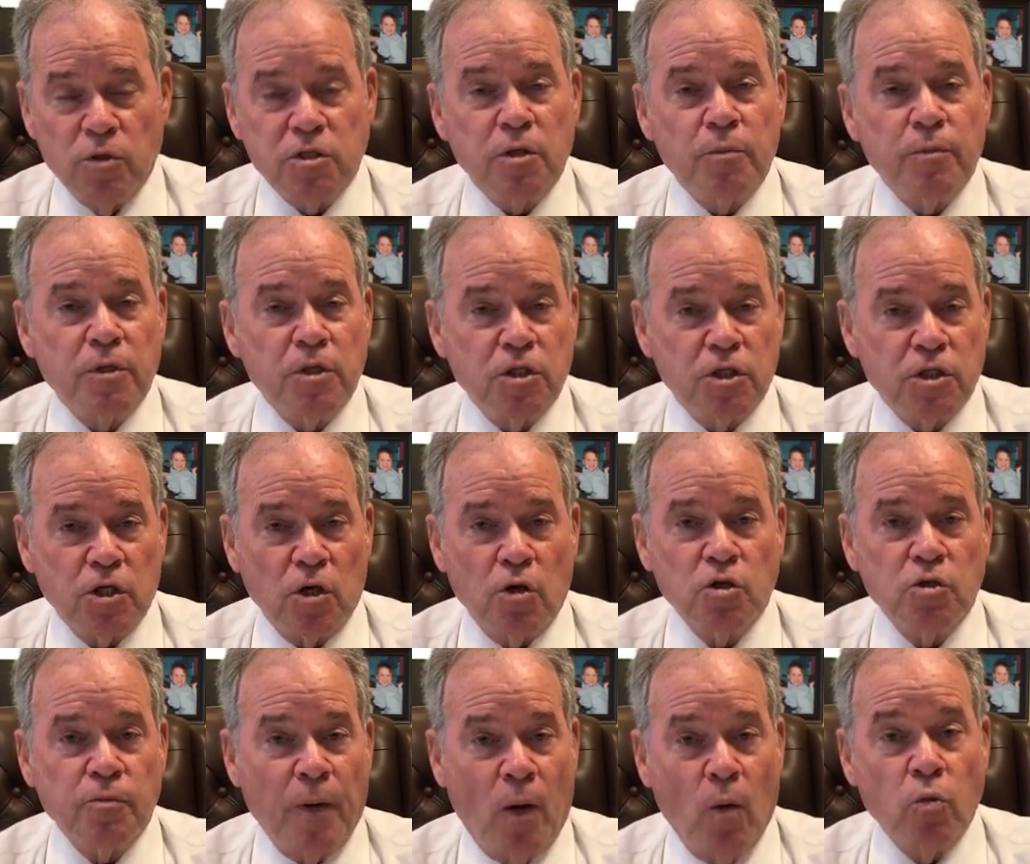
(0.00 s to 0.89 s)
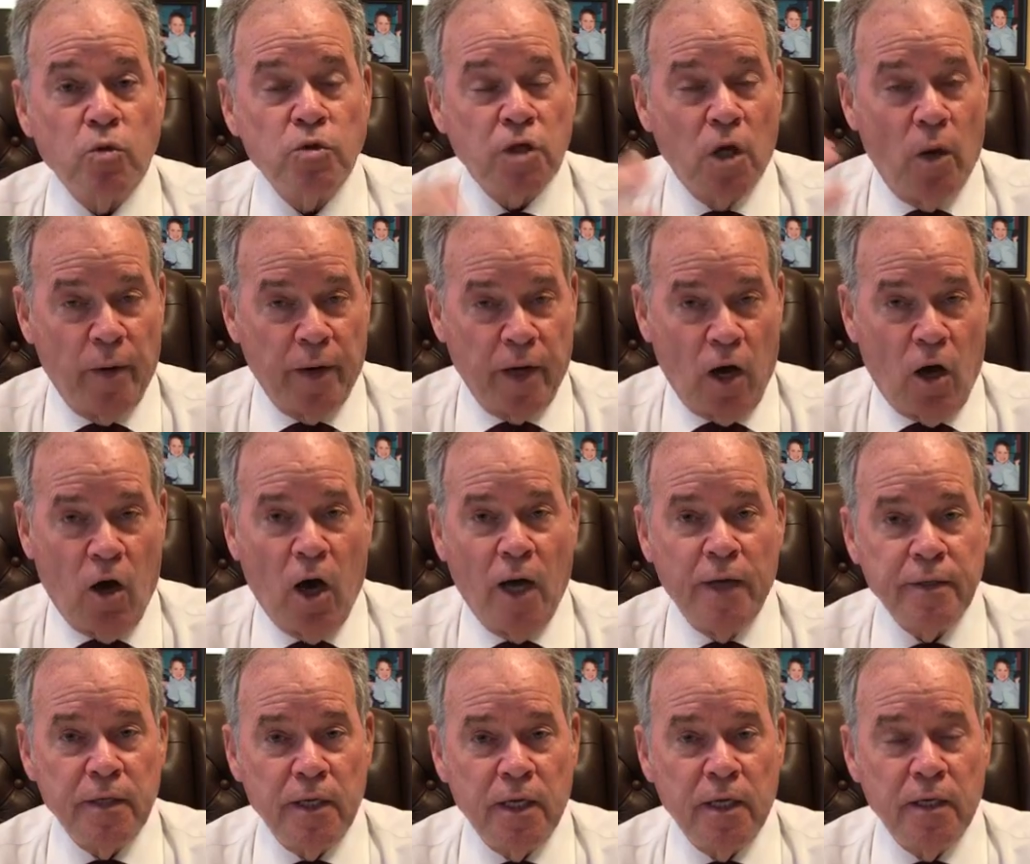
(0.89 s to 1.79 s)
there was some concerns about what was
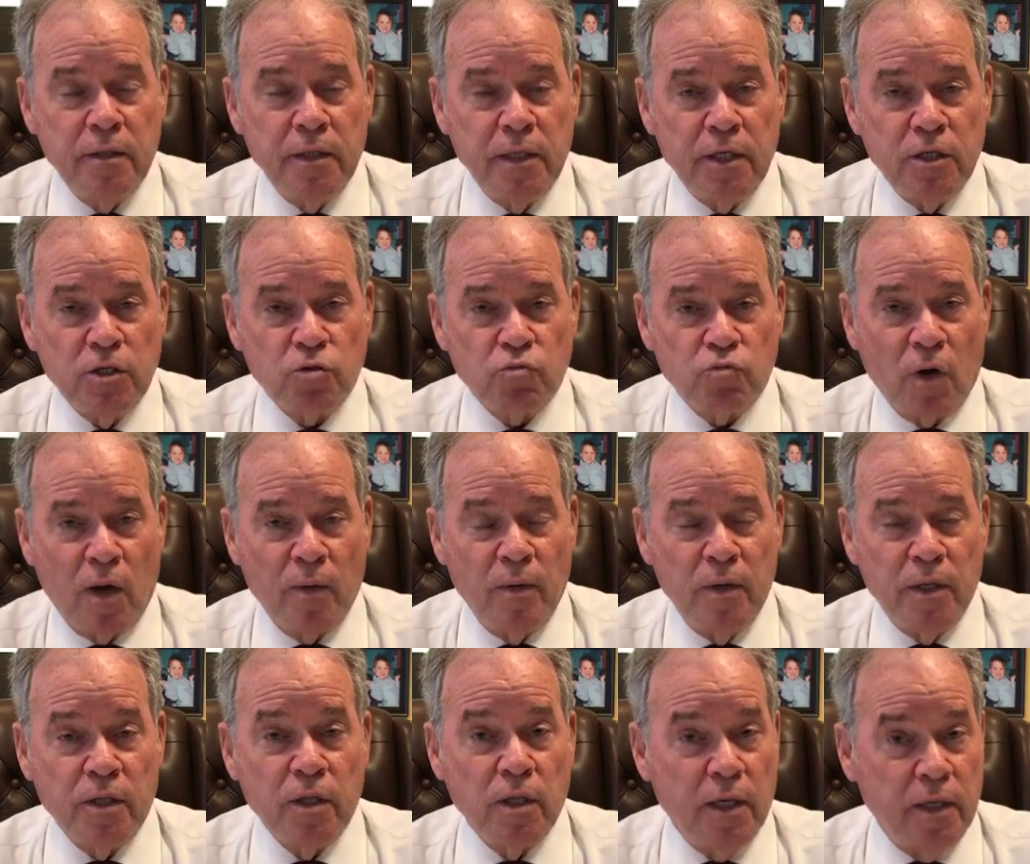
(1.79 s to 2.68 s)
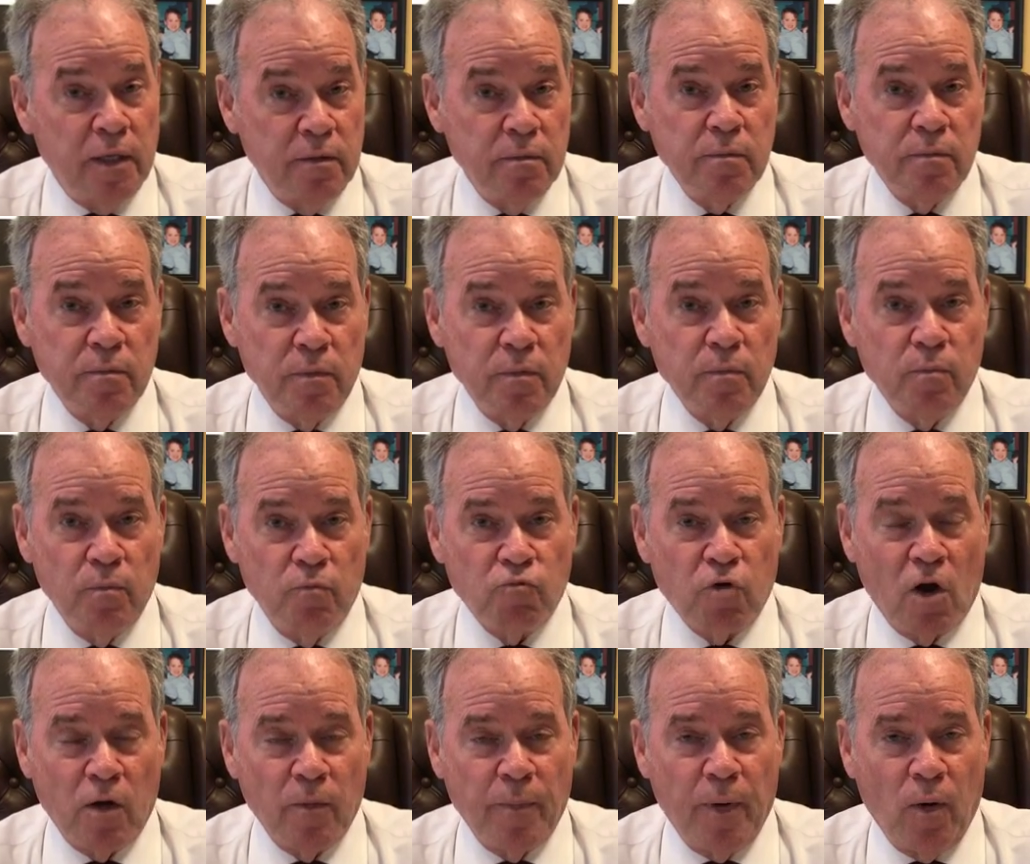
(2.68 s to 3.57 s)
going on in
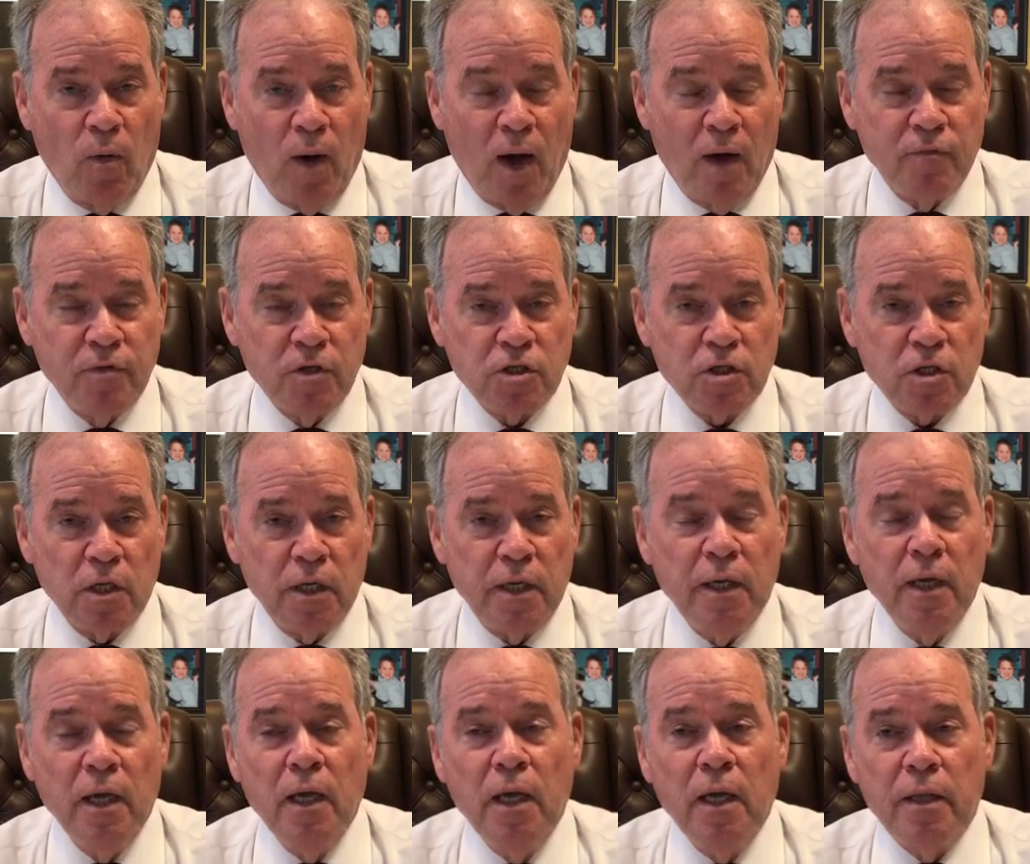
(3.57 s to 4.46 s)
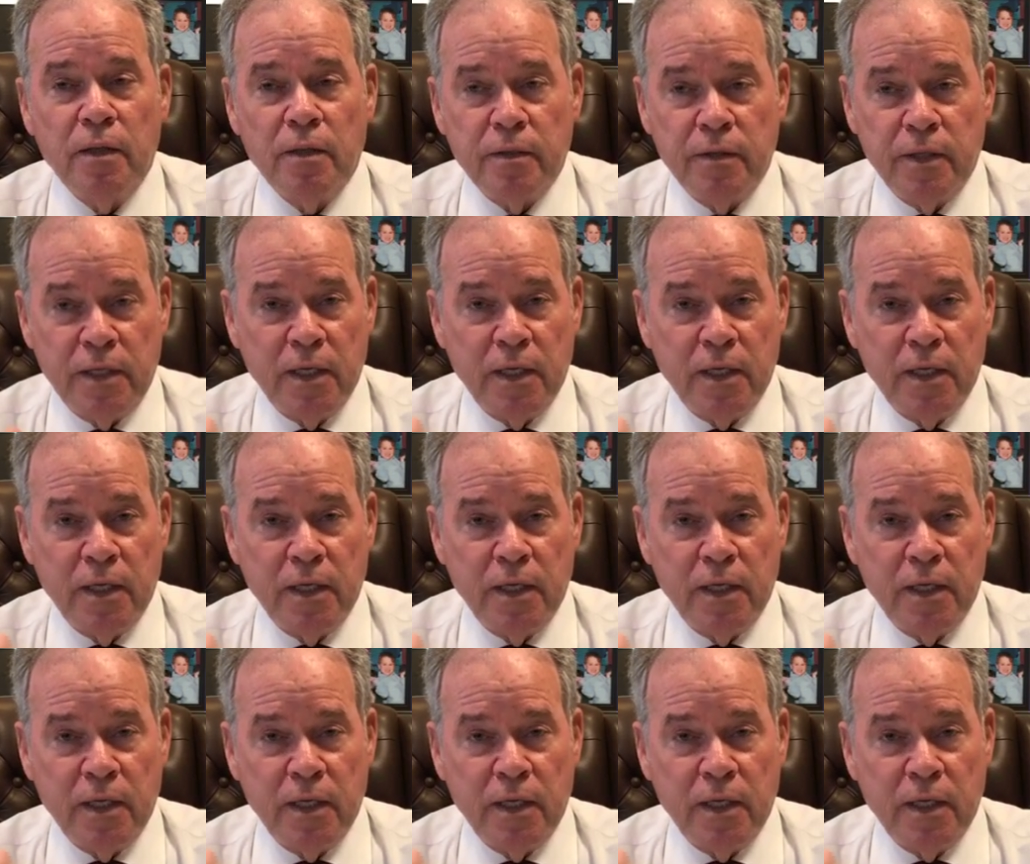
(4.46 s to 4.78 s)
Arapahoe, obviously,